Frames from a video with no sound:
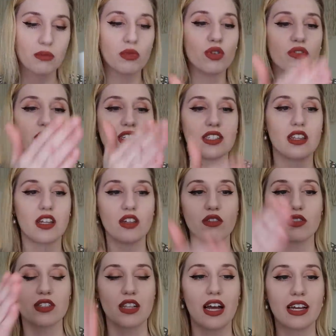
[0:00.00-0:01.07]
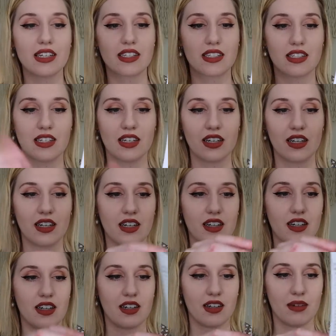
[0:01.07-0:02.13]
move this and then you slice
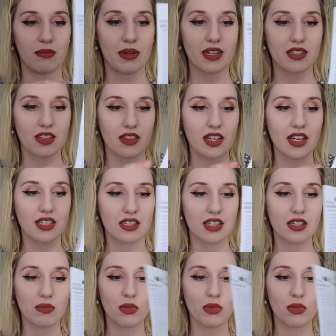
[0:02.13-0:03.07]
based on this. This